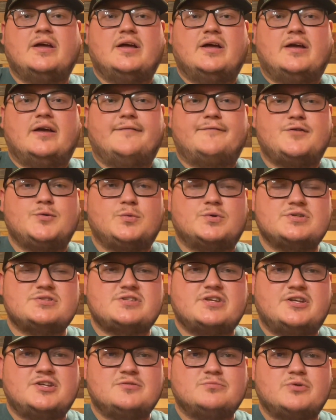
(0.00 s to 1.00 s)
If you want to
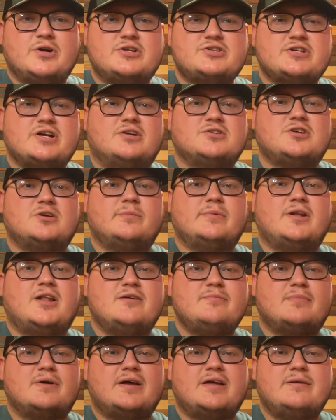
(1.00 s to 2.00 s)
send them, reach out to me.
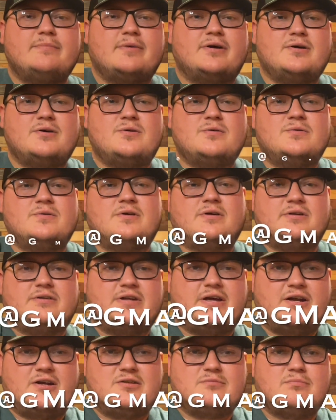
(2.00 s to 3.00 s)
Leave my email
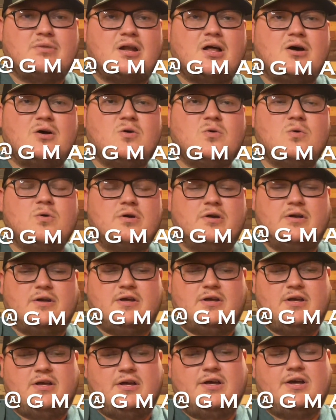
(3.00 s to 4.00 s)
down below.
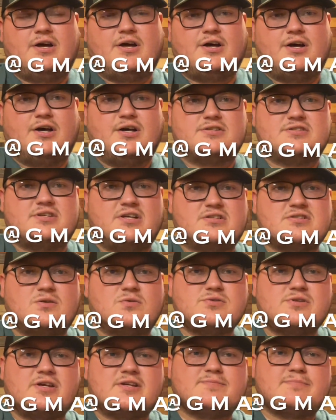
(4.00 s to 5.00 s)

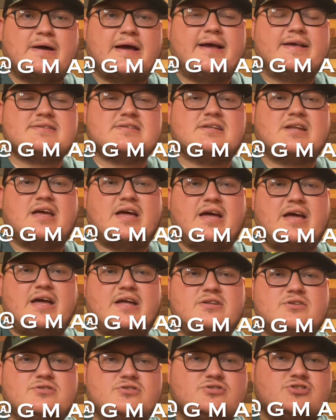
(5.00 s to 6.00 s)

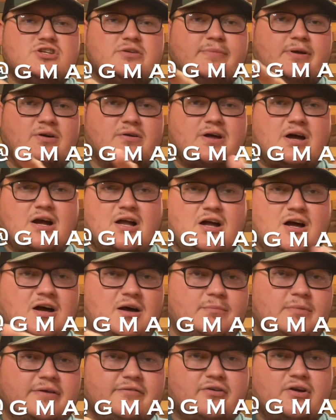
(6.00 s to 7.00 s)

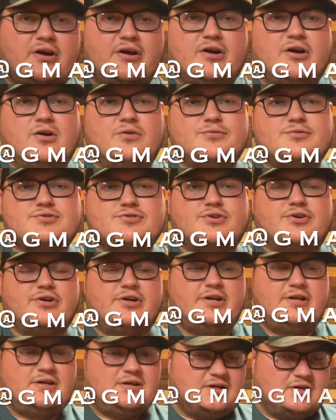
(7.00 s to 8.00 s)
606bassing@gmail.com. Leave it right here on the
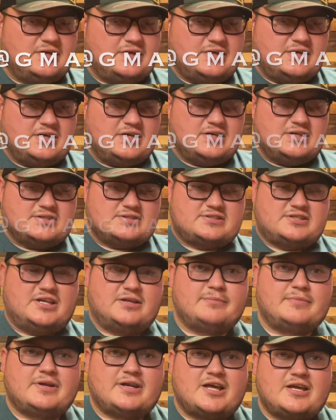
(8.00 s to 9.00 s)
screen.
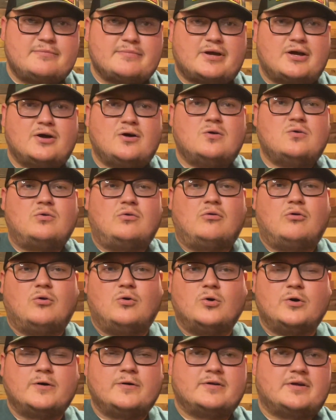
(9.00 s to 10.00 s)
Send me an email,
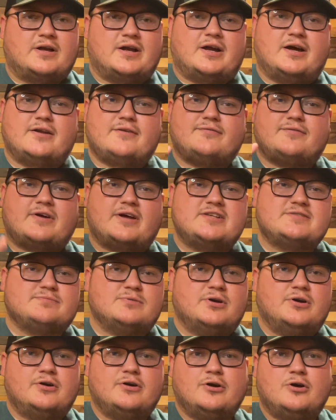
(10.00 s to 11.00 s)
or I got a
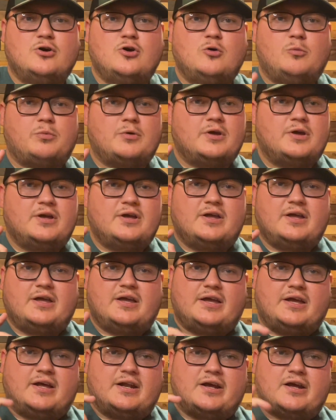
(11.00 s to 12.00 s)
Facebook group
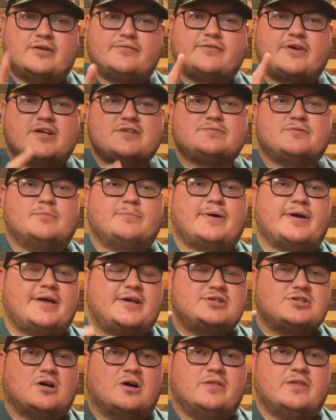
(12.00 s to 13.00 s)
and I got a Facebook
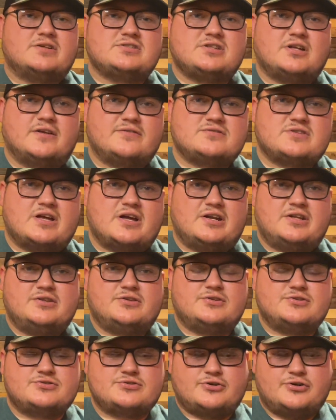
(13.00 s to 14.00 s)
page. All that stuff's down in
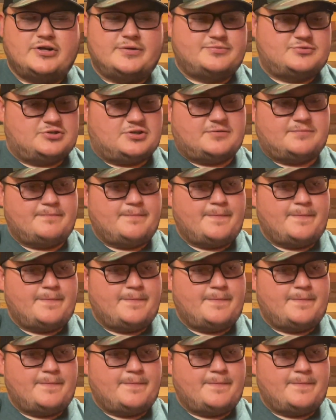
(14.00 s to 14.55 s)
the description.